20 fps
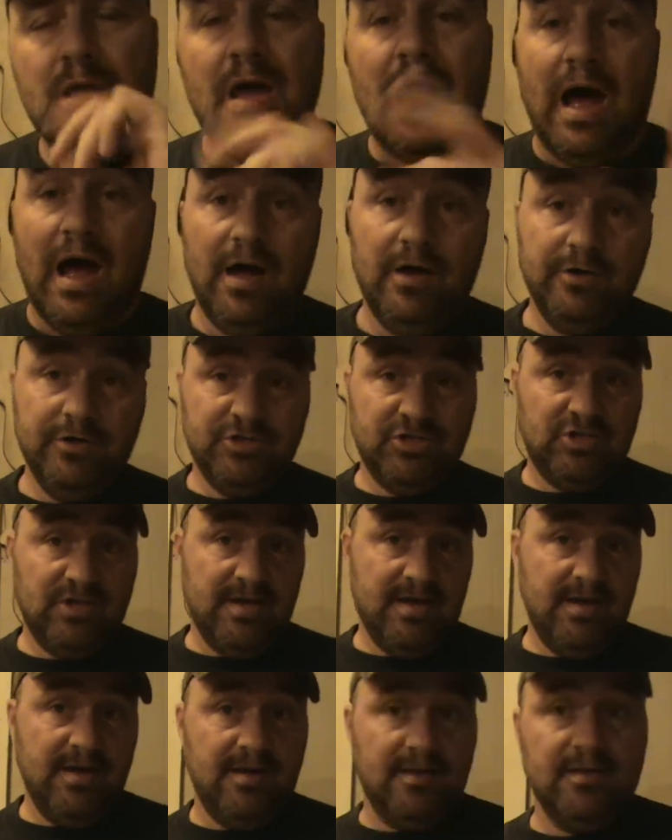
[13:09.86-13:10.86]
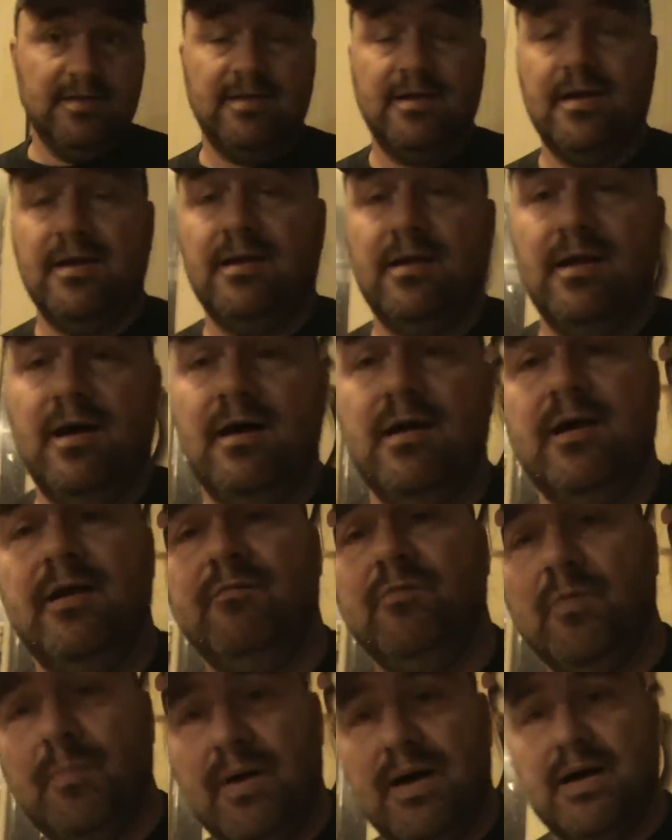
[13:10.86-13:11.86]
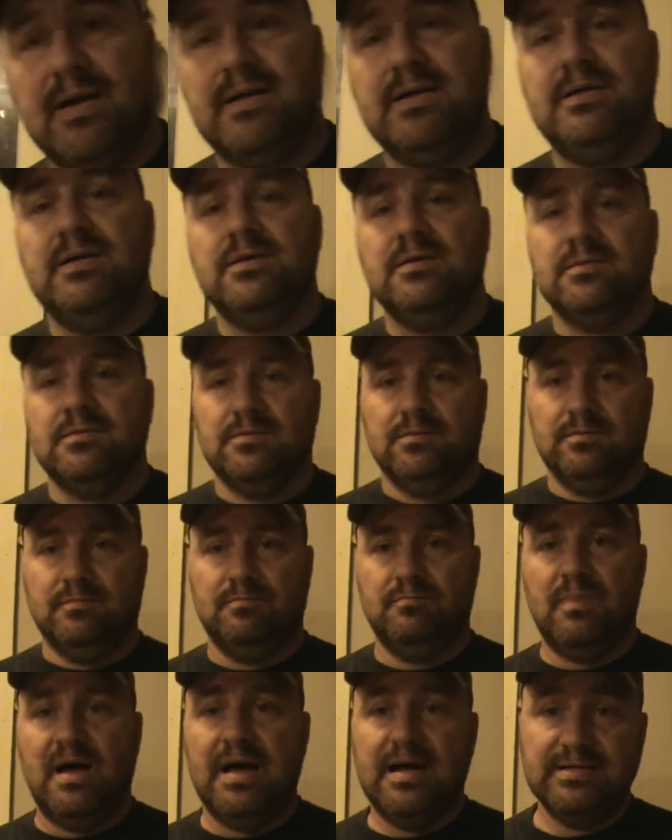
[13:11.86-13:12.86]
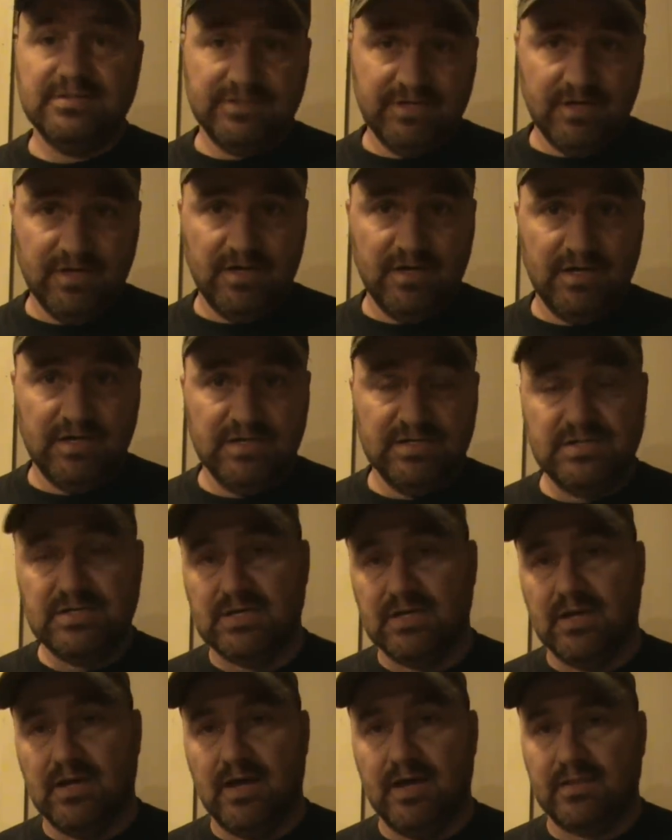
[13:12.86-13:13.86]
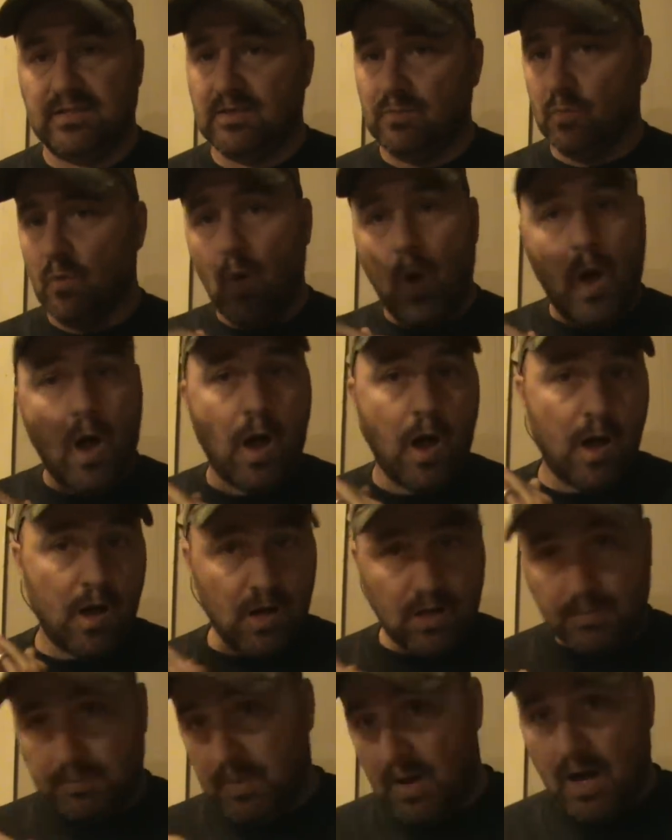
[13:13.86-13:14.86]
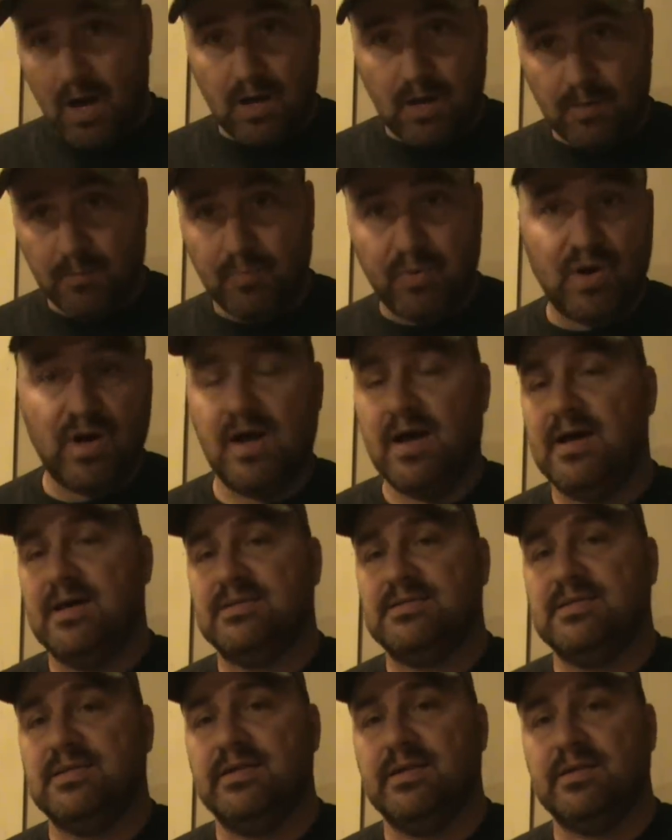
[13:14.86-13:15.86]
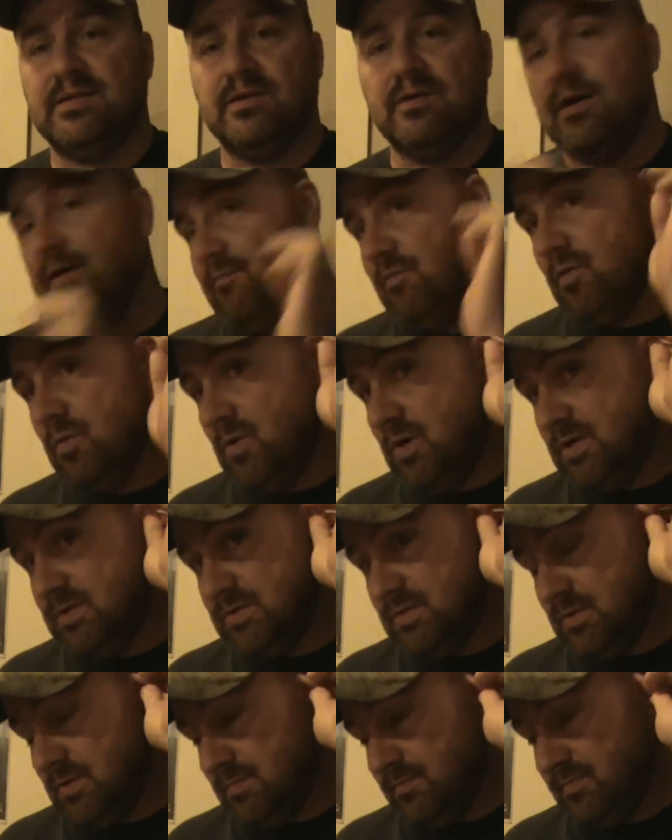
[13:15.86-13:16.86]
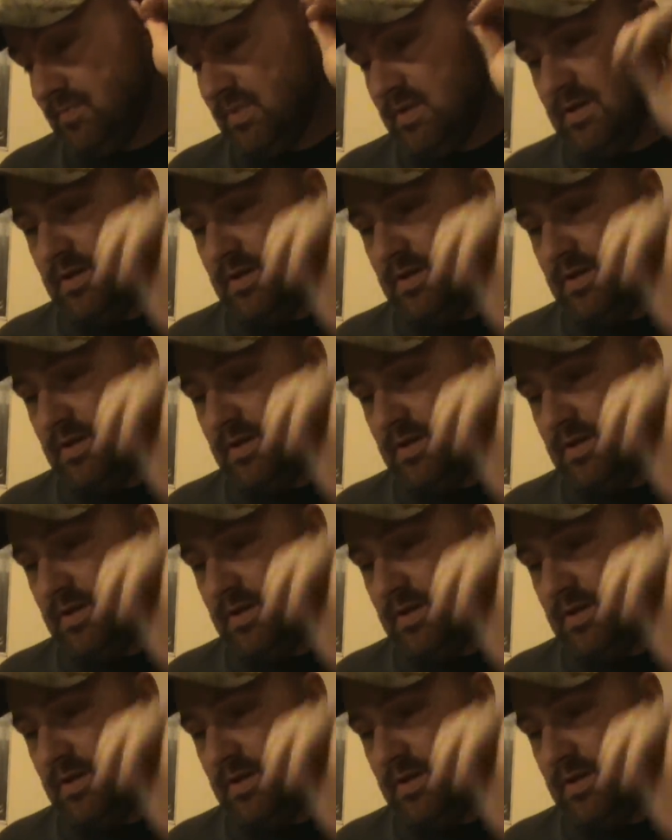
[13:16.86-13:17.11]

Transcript: I understand that not everybody buys guns at the rock bottom price that there ever was on them.